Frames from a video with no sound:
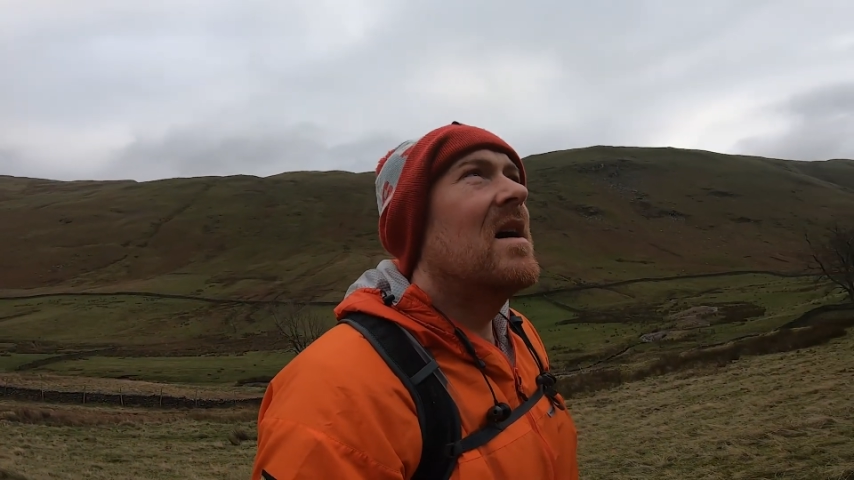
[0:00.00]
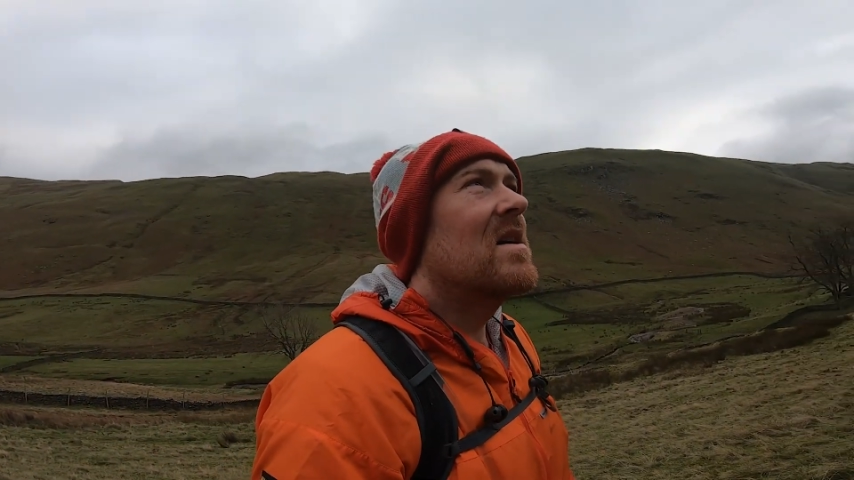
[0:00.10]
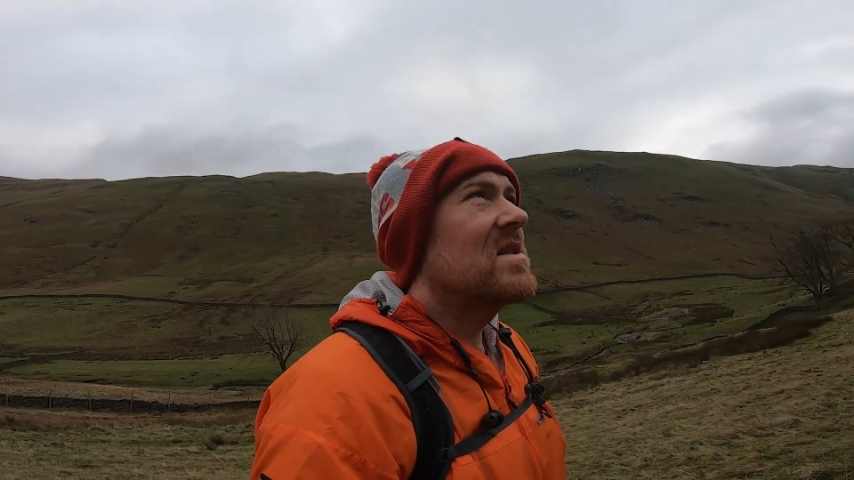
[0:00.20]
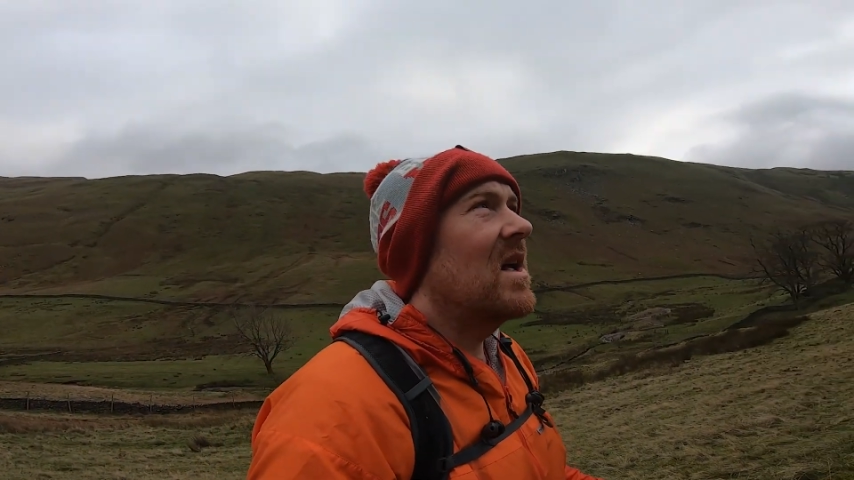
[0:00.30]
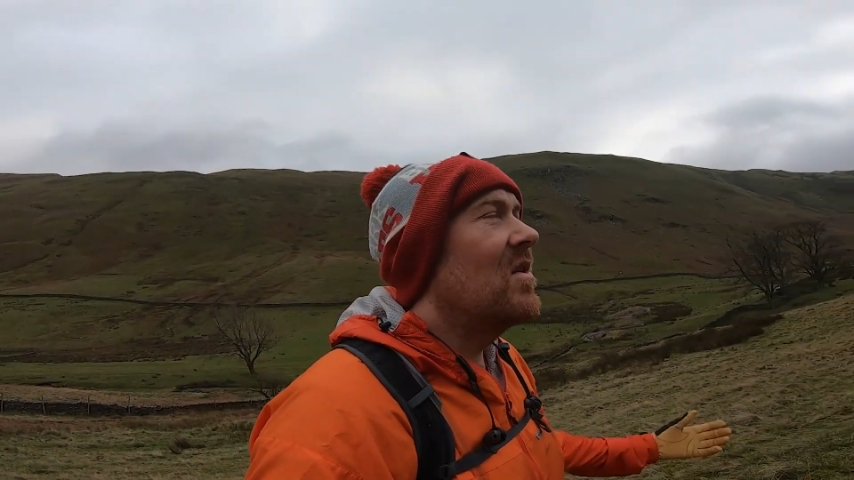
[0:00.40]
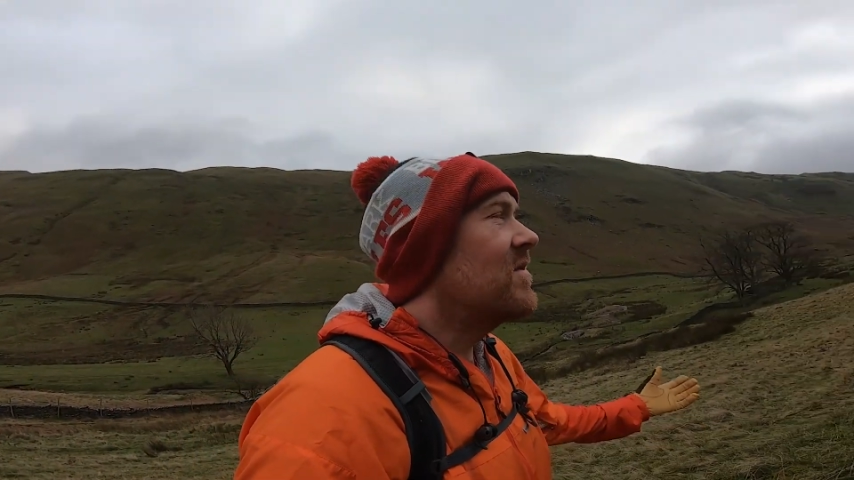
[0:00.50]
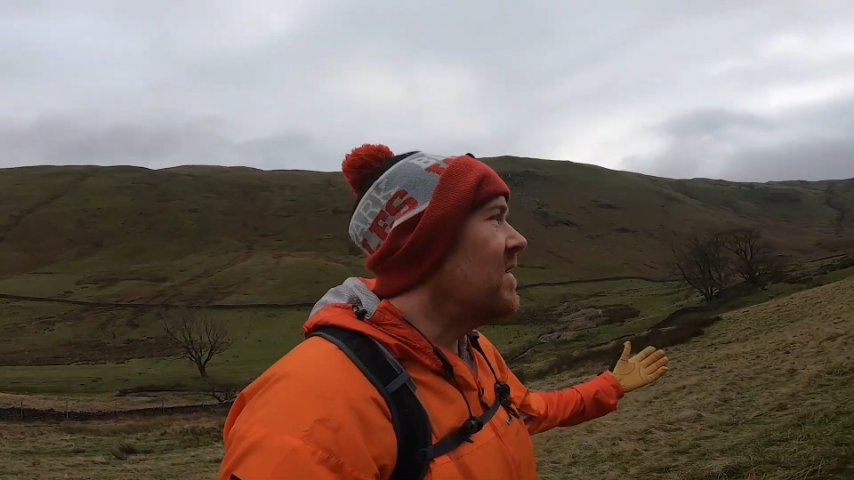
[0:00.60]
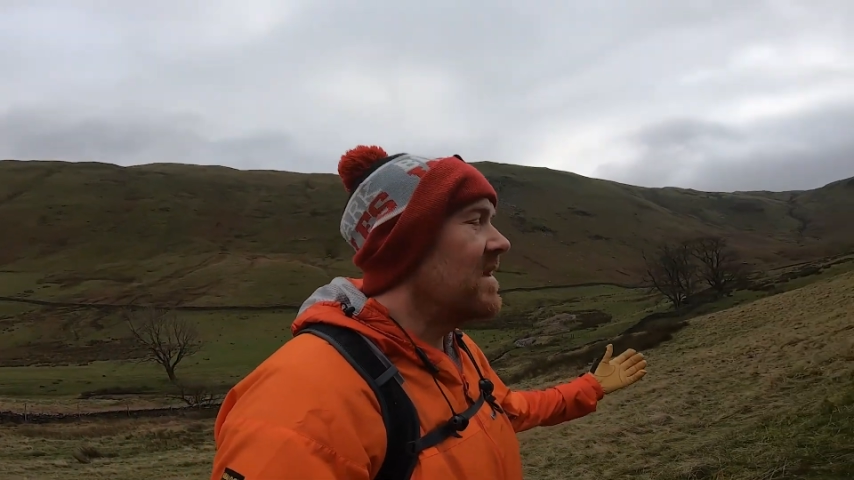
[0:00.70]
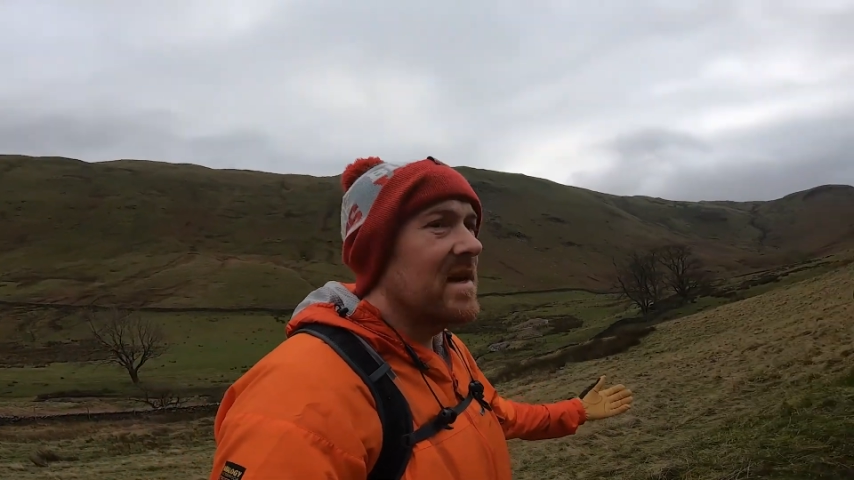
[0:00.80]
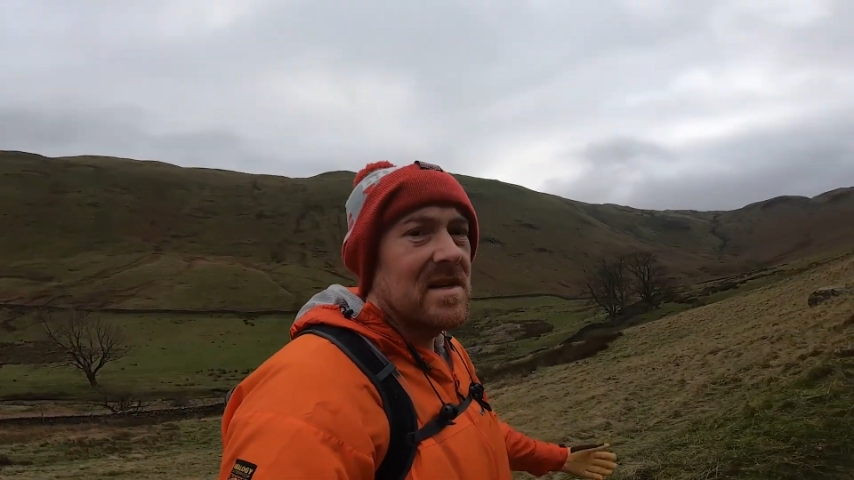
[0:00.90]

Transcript: I love doing this